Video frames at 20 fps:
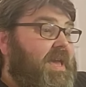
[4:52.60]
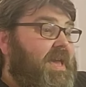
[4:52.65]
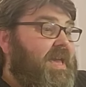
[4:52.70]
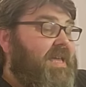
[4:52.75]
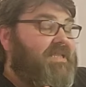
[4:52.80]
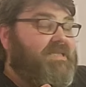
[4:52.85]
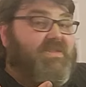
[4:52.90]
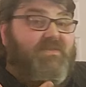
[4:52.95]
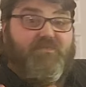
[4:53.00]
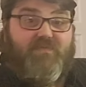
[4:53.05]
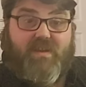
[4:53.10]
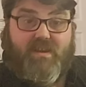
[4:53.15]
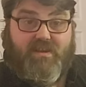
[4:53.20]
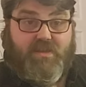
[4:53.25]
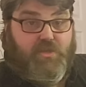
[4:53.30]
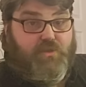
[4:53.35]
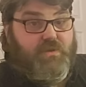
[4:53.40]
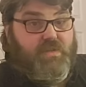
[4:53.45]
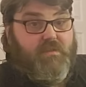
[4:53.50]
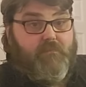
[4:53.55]
It's a
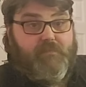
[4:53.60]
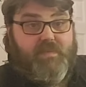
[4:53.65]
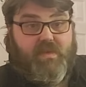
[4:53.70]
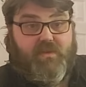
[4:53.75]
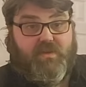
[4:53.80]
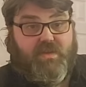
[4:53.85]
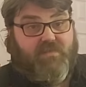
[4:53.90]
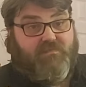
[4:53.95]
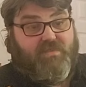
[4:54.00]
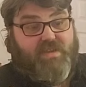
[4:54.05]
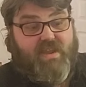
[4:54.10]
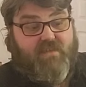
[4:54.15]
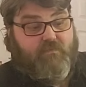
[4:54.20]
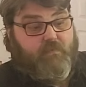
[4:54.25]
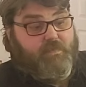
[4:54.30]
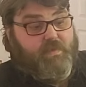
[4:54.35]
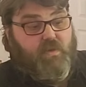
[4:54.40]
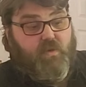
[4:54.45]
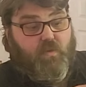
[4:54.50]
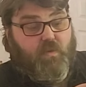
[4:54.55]
very unique build. I've never
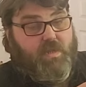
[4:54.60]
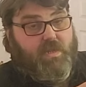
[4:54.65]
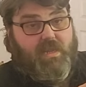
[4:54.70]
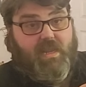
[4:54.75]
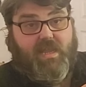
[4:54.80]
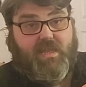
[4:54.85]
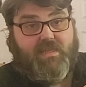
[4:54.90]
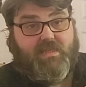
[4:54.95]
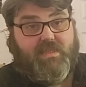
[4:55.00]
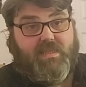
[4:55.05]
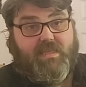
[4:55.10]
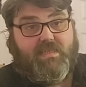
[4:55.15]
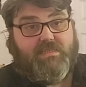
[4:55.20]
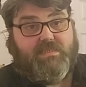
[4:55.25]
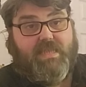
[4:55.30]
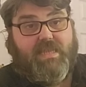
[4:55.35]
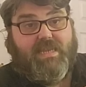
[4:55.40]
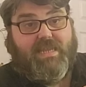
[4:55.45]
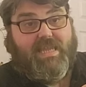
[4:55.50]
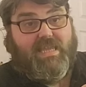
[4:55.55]
built one like
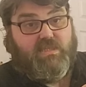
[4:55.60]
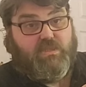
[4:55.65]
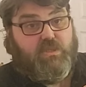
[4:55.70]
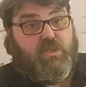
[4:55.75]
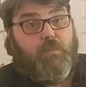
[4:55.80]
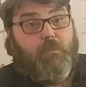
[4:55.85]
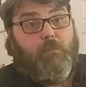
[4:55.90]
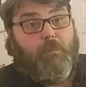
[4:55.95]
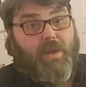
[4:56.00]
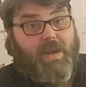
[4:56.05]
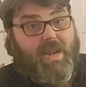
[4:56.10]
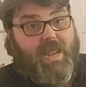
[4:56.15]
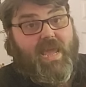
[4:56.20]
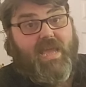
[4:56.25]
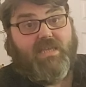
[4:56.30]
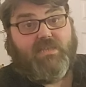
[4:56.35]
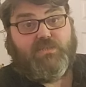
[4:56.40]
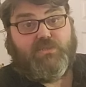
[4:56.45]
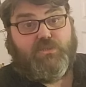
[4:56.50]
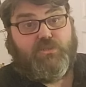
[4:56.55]
this, and it is
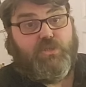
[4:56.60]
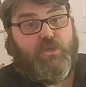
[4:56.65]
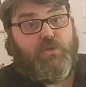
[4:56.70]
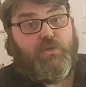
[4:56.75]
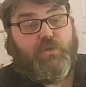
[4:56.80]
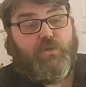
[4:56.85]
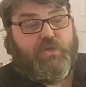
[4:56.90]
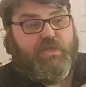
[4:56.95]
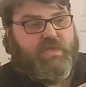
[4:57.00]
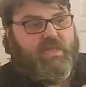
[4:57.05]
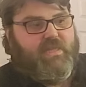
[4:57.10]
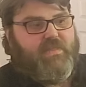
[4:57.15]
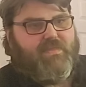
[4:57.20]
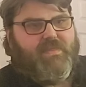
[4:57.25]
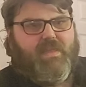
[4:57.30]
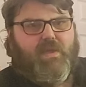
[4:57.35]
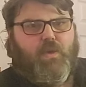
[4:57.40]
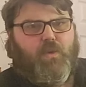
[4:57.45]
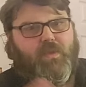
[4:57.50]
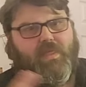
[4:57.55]
complex. So don't look at it and
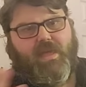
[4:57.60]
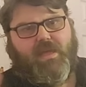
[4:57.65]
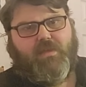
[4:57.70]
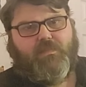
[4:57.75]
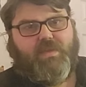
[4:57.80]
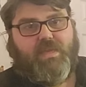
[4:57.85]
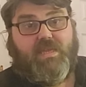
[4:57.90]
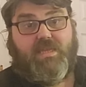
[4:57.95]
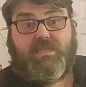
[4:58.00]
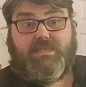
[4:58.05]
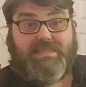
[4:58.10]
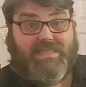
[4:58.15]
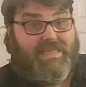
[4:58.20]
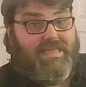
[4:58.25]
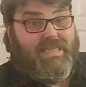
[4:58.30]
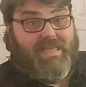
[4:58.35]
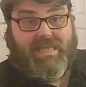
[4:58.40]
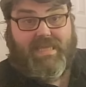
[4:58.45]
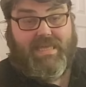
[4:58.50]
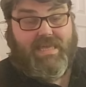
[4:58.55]
think, oh, well, that'll be easy.